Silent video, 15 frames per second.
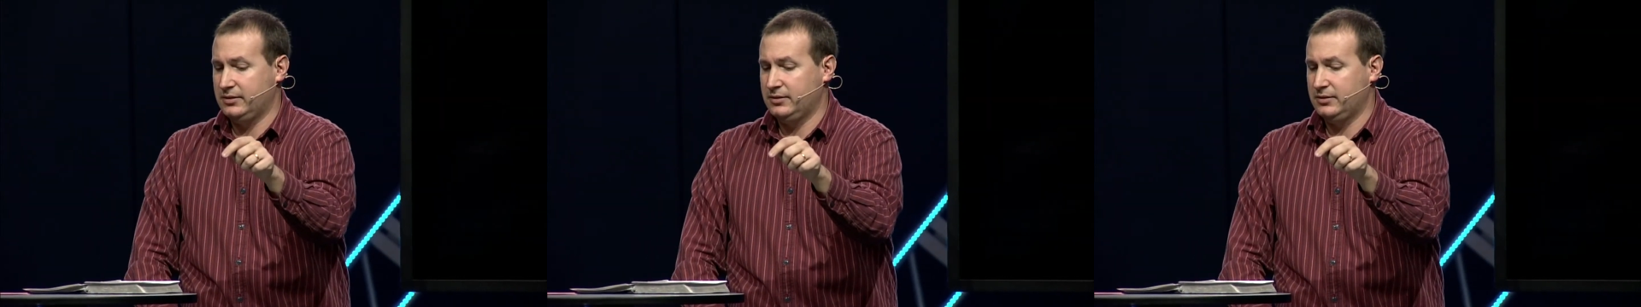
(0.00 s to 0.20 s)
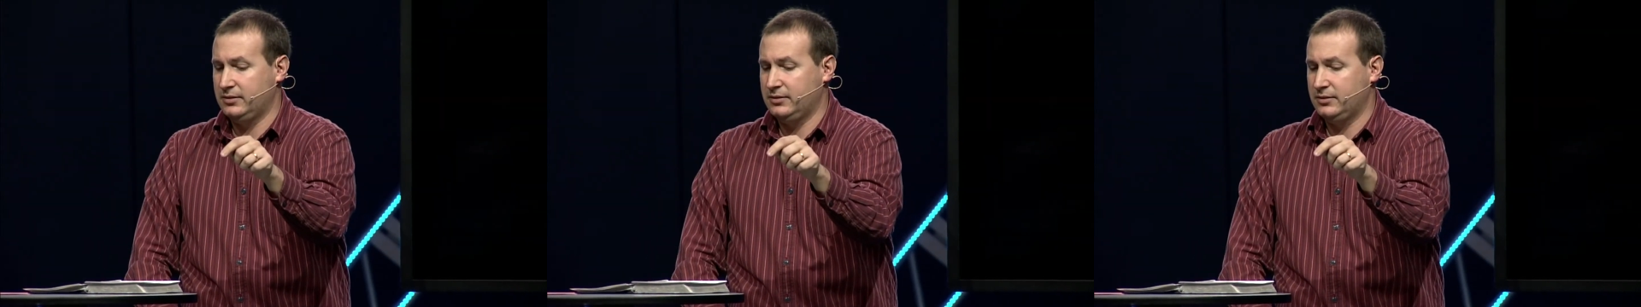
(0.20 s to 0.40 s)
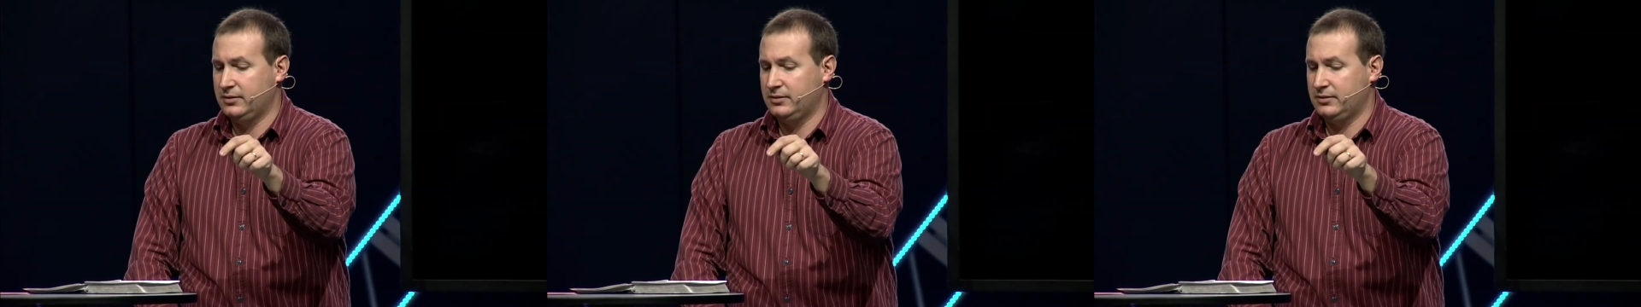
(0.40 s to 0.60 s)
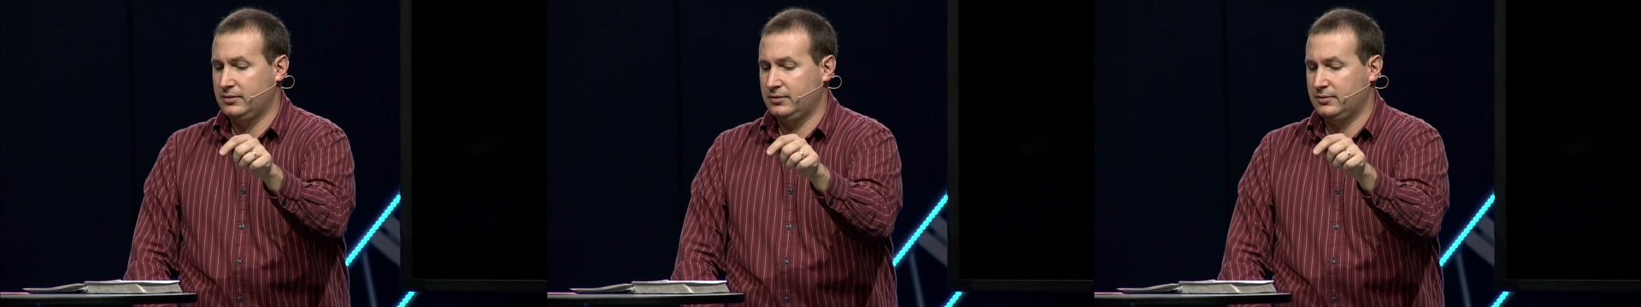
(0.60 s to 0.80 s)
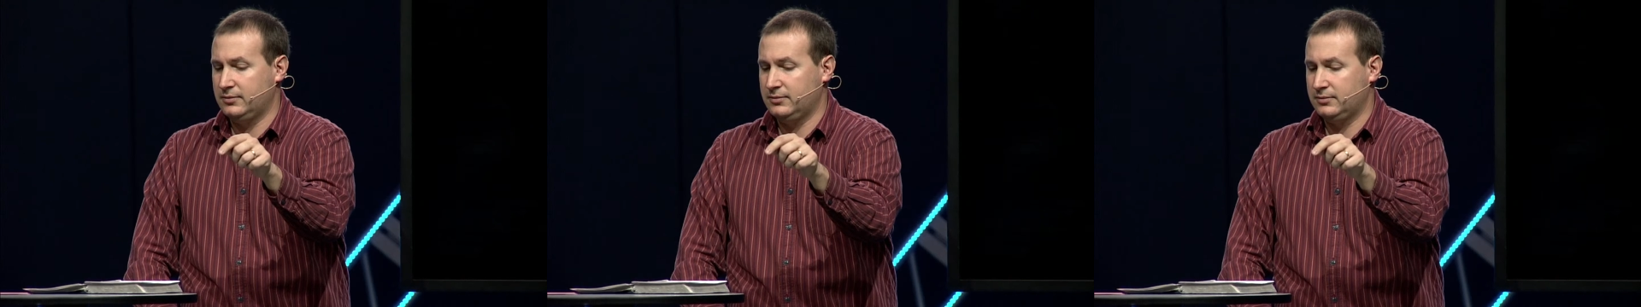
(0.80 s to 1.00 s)

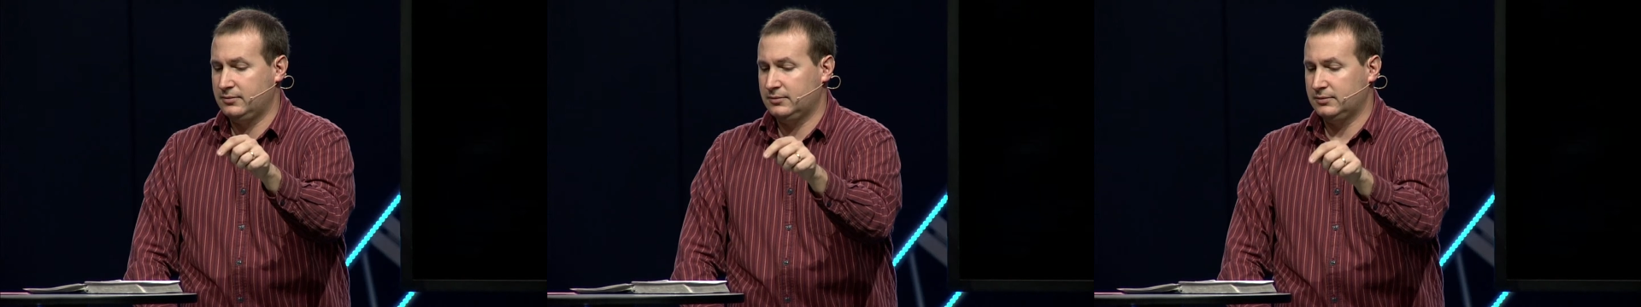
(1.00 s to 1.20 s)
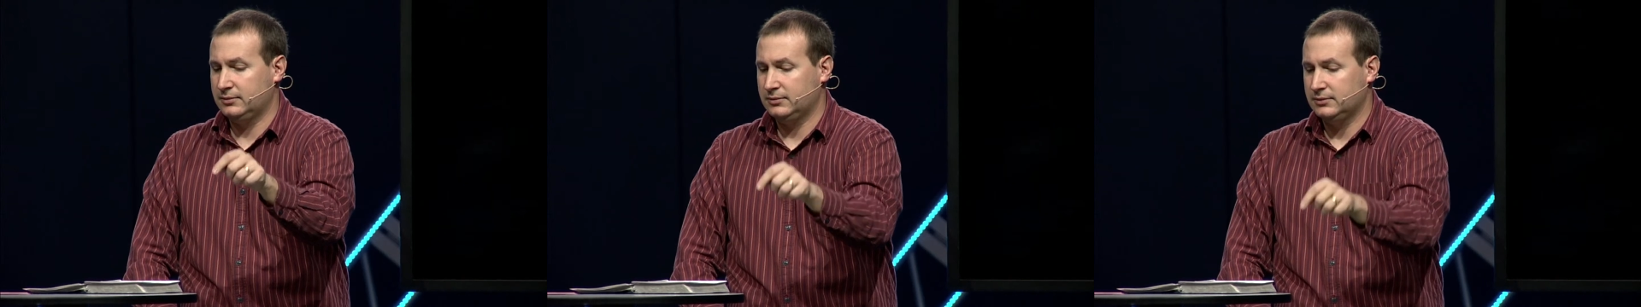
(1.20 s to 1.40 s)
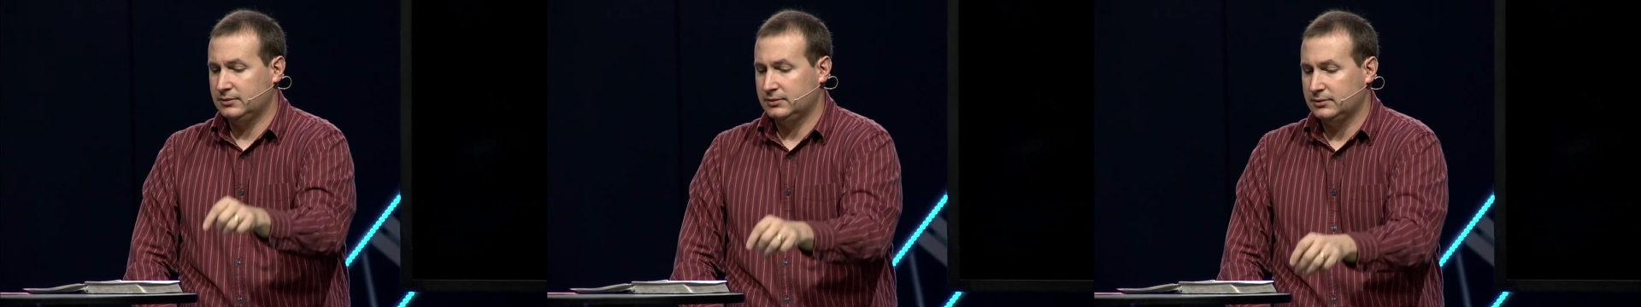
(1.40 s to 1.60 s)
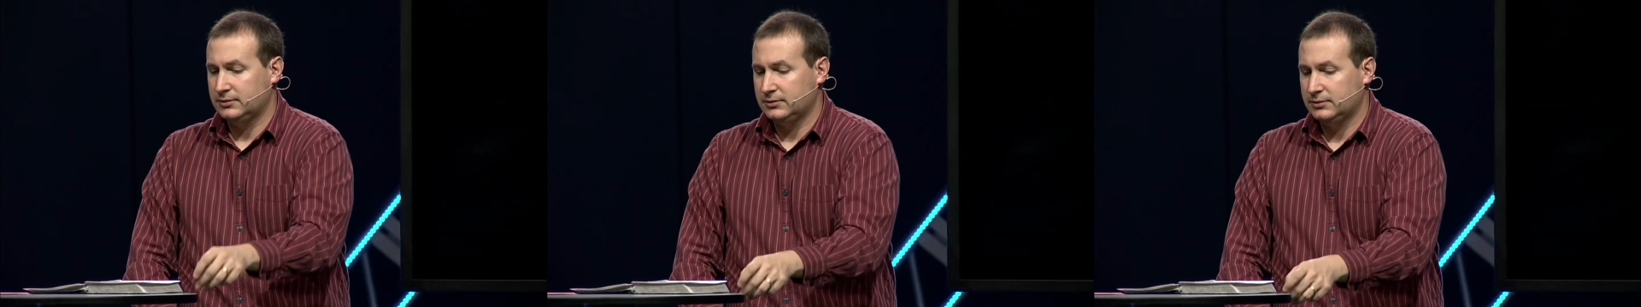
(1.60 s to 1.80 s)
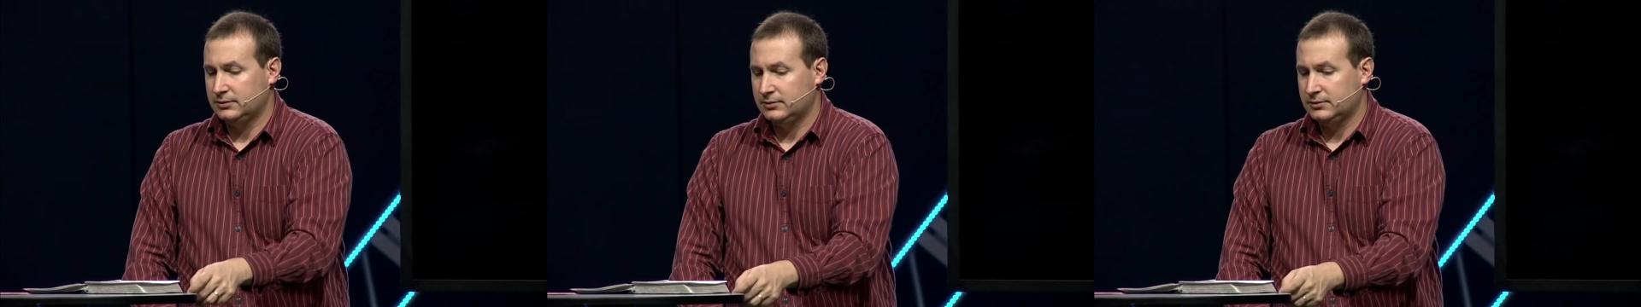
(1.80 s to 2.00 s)

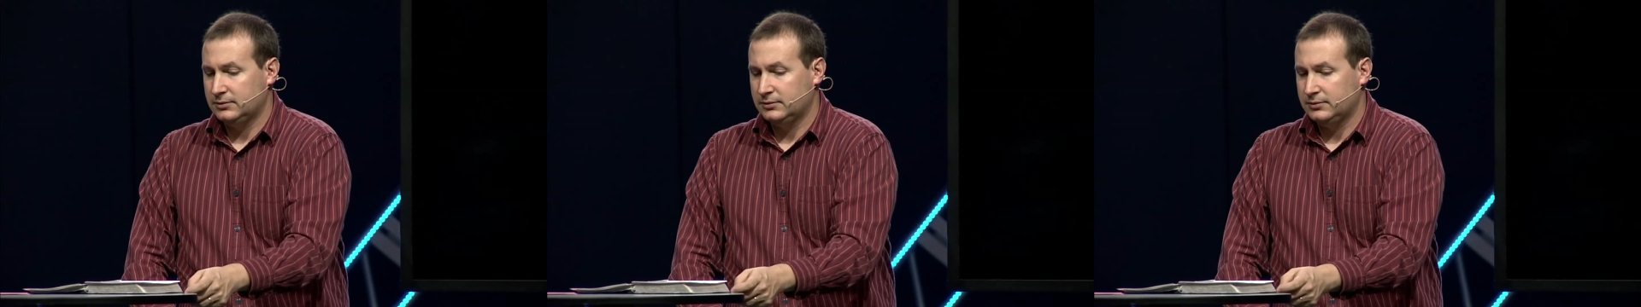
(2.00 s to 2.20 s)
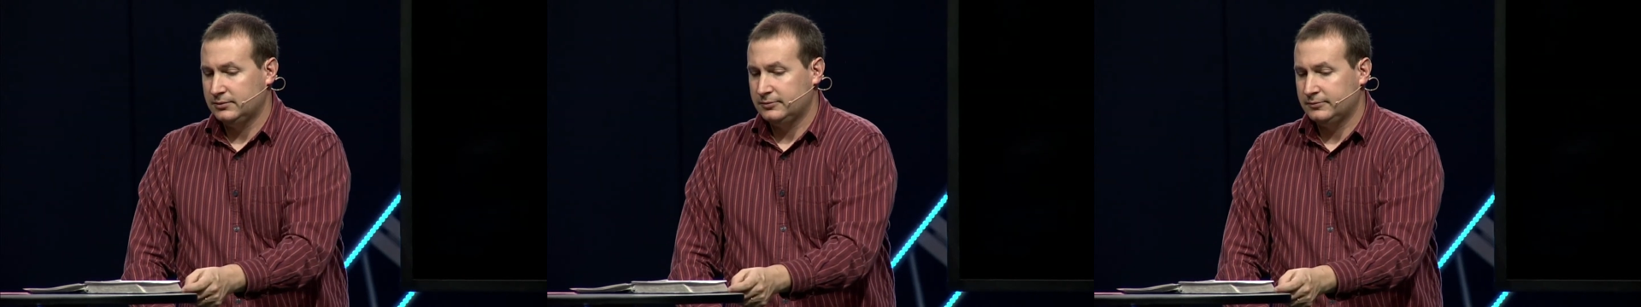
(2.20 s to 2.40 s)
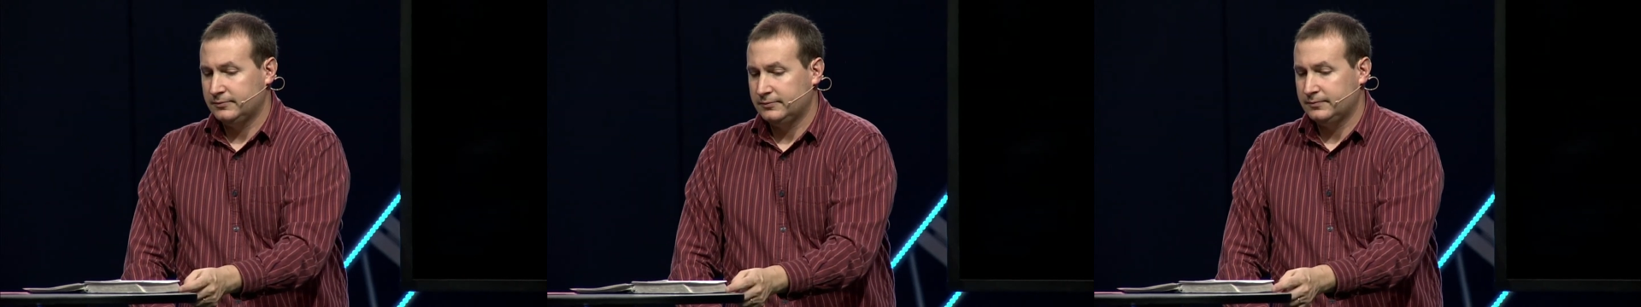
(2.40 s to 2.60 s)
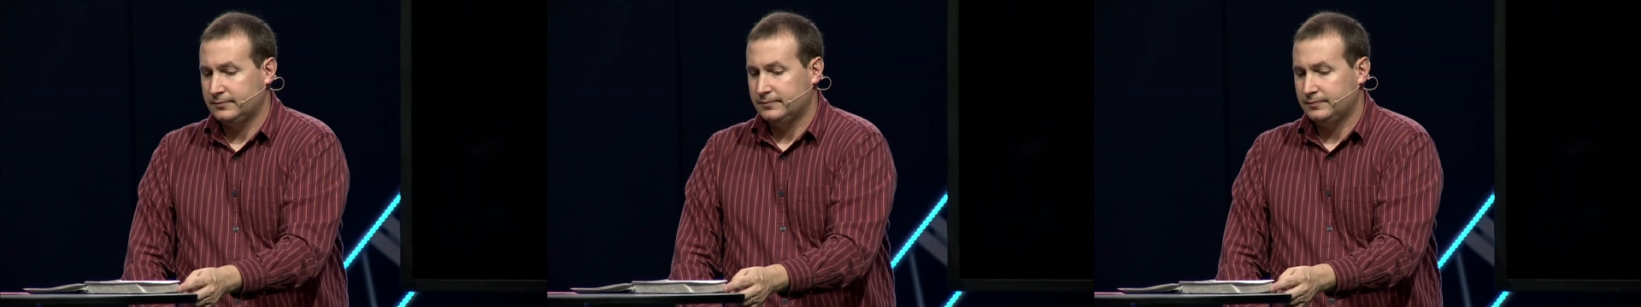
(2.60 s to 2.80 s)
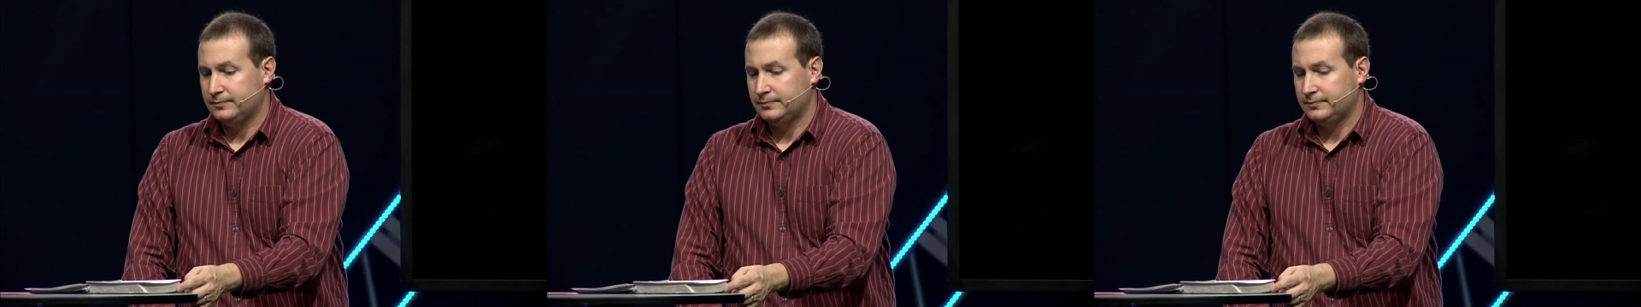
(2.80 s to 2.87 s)
(no one is talking)